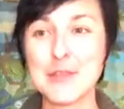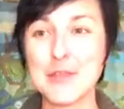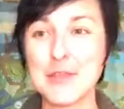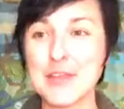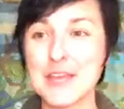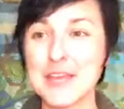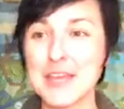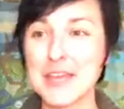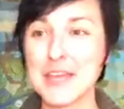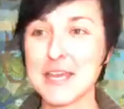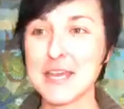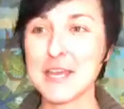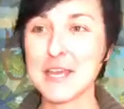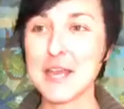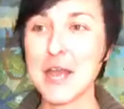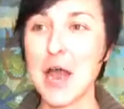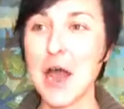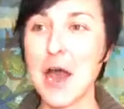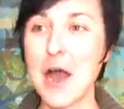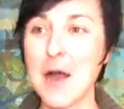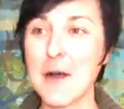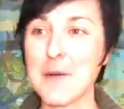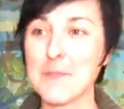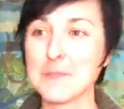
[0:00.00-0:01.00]
the
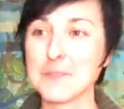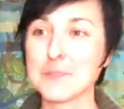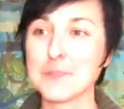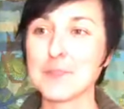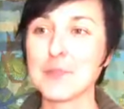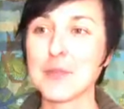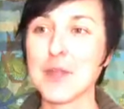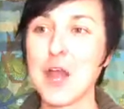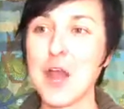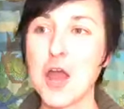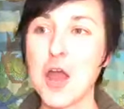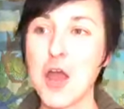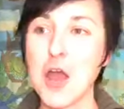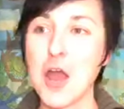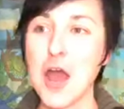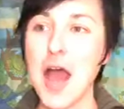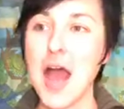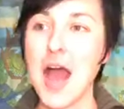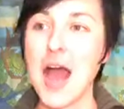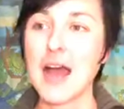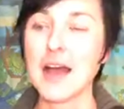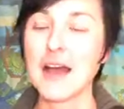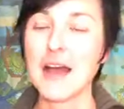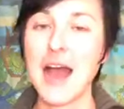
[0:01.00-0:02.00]

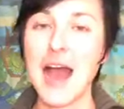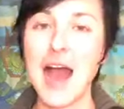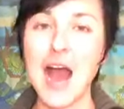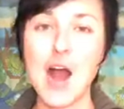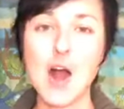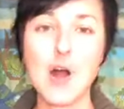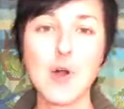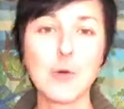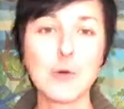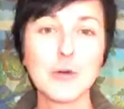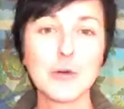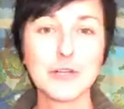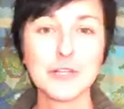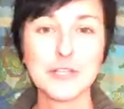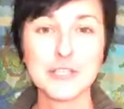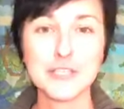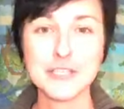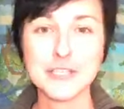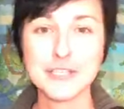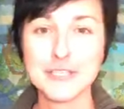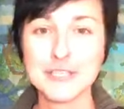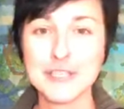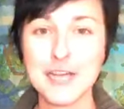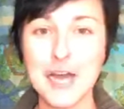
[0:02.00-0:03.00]

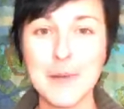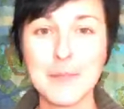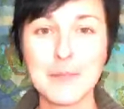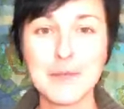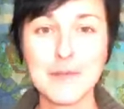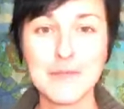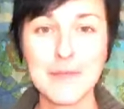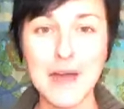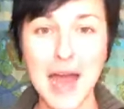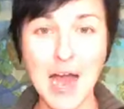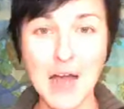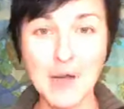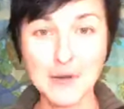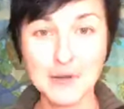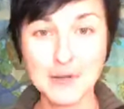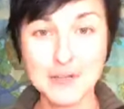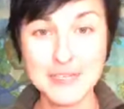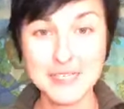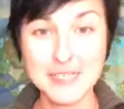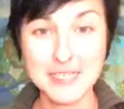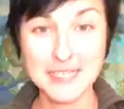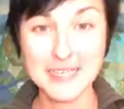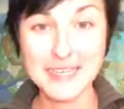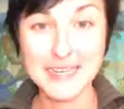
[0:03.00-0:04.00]
couple of
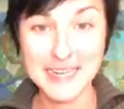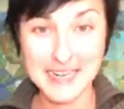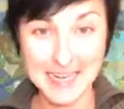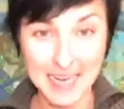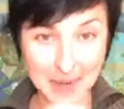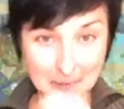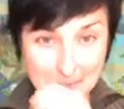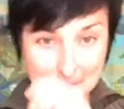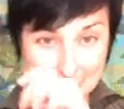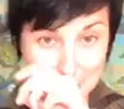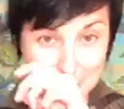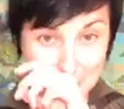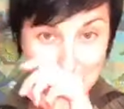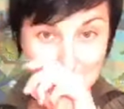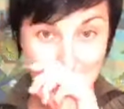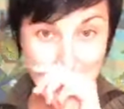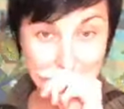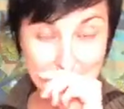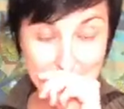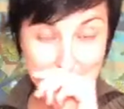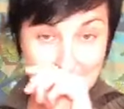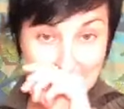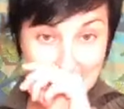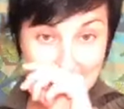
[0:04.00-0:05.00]
hours leading up to
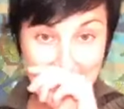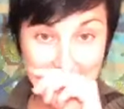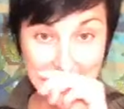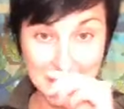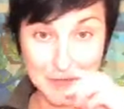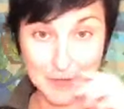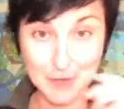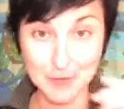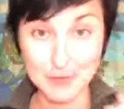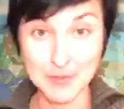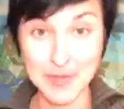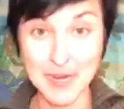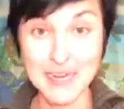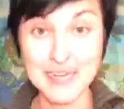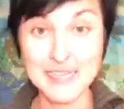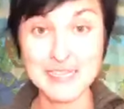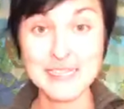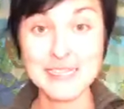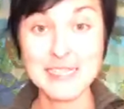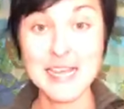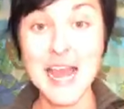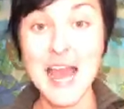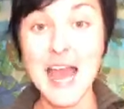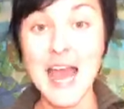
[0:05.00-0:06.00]
the beginning of a
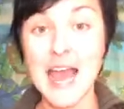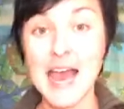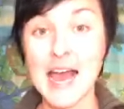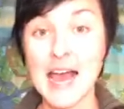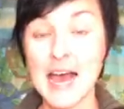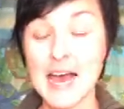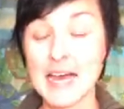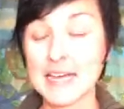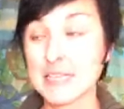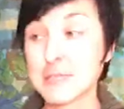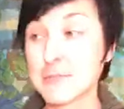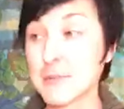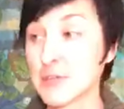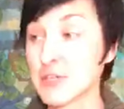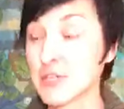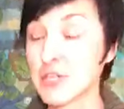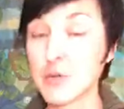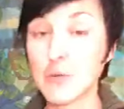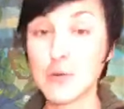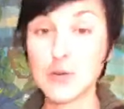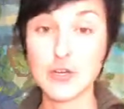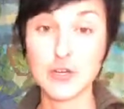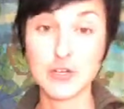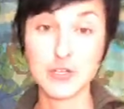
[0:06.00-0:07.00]
race, especially
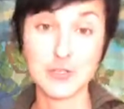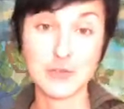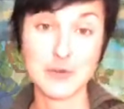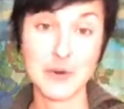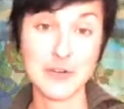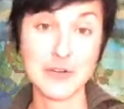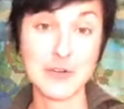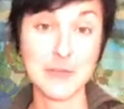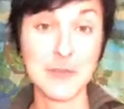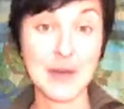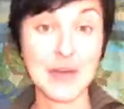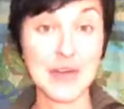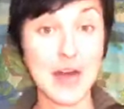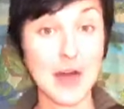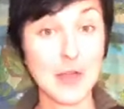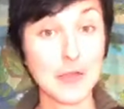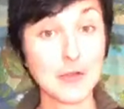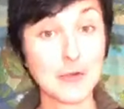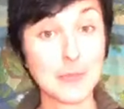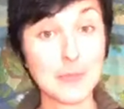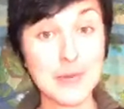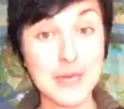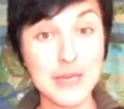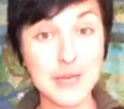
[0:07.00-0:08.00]
when you're surrounded by other
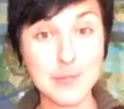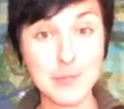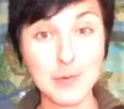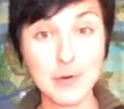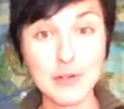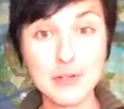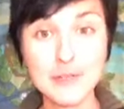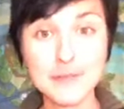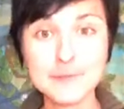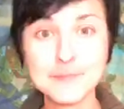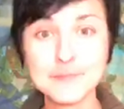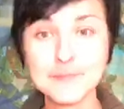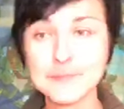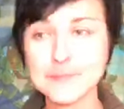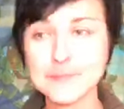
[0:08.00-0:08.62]
people,